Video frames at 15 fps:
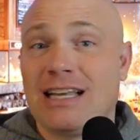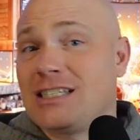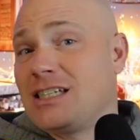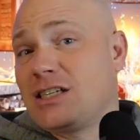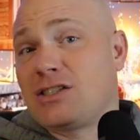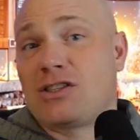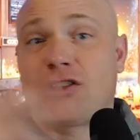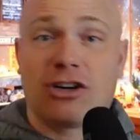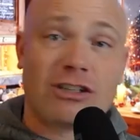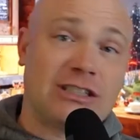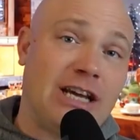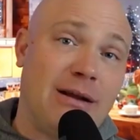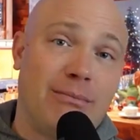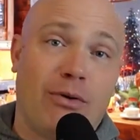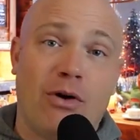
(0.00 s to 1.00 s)
That's just
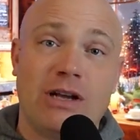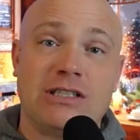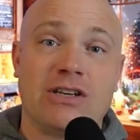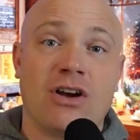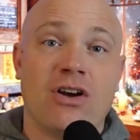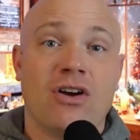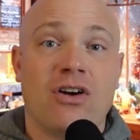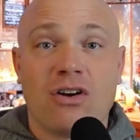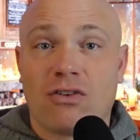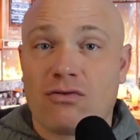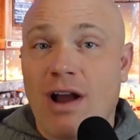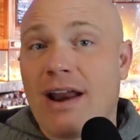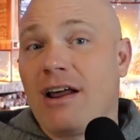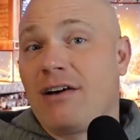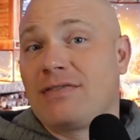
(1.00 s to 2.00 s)
13 points
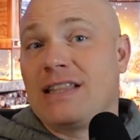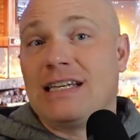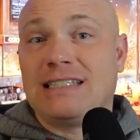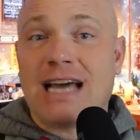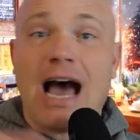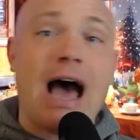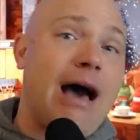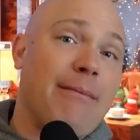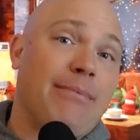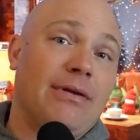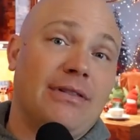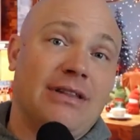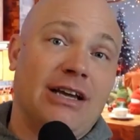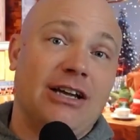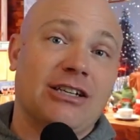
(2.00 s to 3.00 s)
right off the top
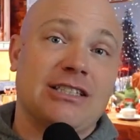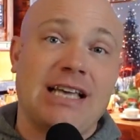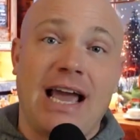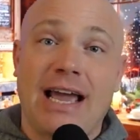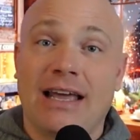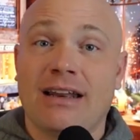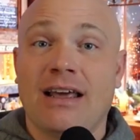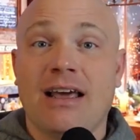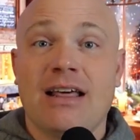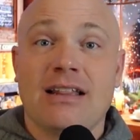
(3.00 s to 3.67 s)
that you're saying